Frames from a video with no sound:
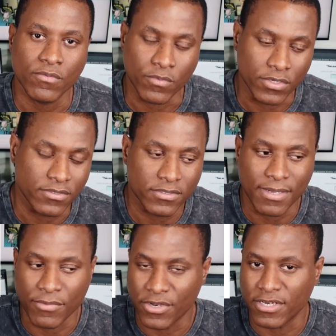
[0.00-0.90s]
Once
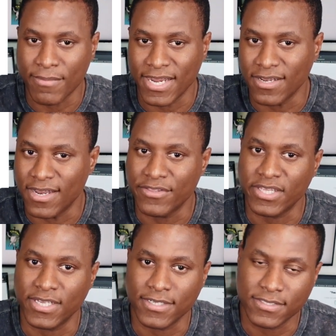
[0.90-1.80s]
I'm learning about a lot of
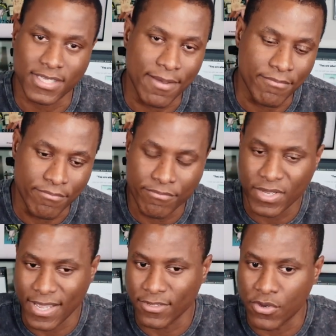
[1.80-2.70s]
things, I'm
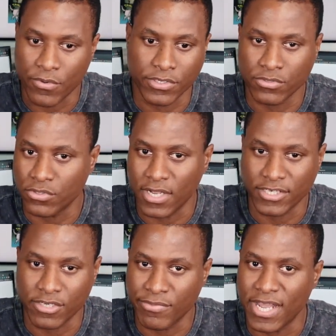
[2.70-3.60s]
kind of going into the
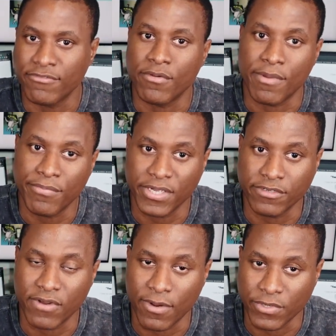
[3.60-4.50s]
Azure platform and playing
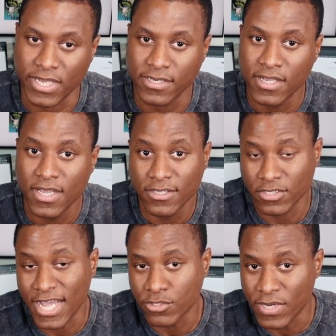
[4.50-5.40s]
around with it.
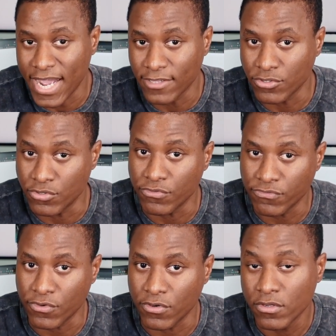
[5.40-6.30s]
So that's what I had to do
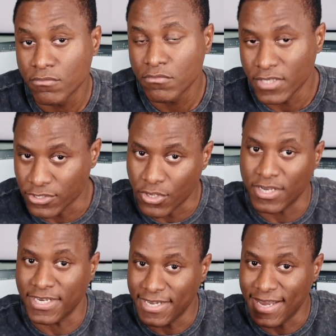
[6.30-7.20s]
for, let's
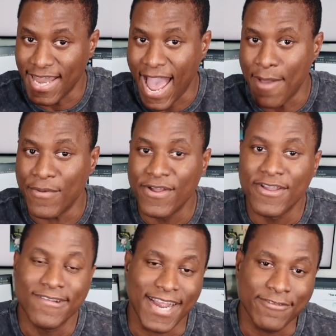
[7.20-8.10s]
call it lab,
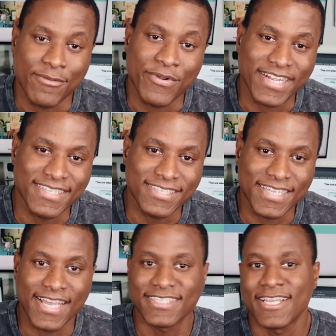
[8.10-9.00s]
right? For practice
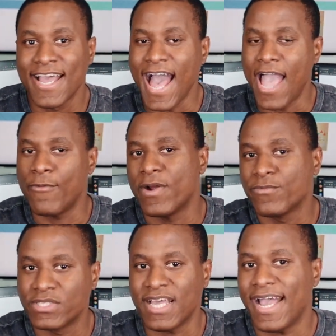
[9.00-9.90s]
test, I went
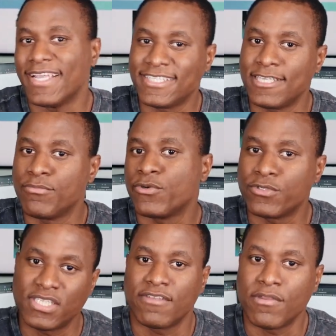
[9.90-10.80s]
with the IT Pro
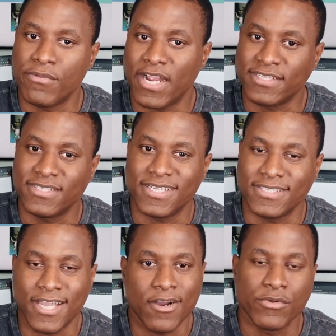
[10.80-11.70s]
TV practice
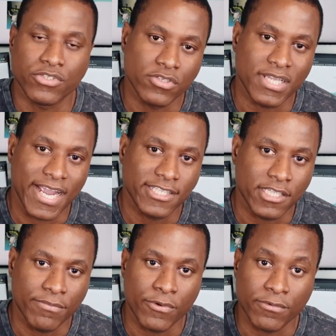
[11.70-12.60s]
test. I always use the
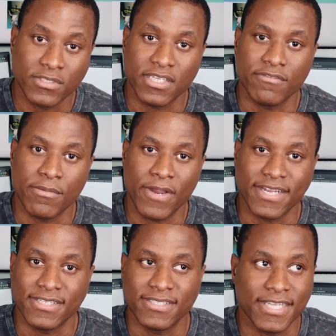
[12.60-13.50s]
IT Pro TV
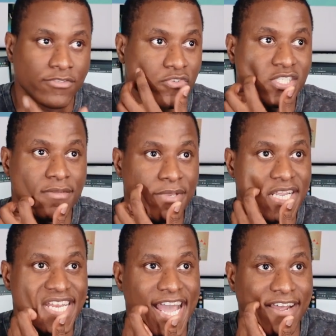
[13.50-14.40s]
practice test. Reason
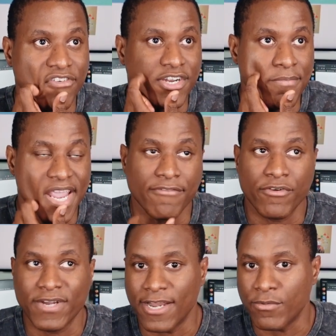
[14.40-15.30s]
being that I've already paid
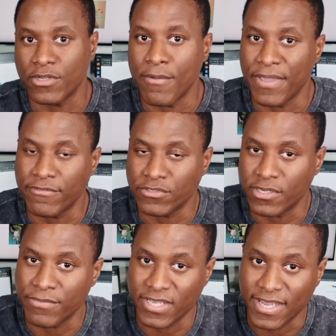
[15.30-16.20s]
for it. I don't want to go pay for
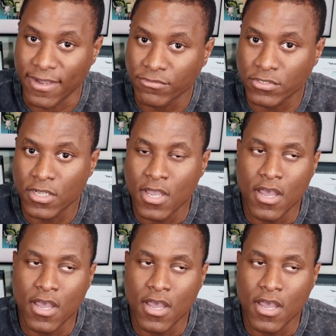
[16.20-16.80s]
something else.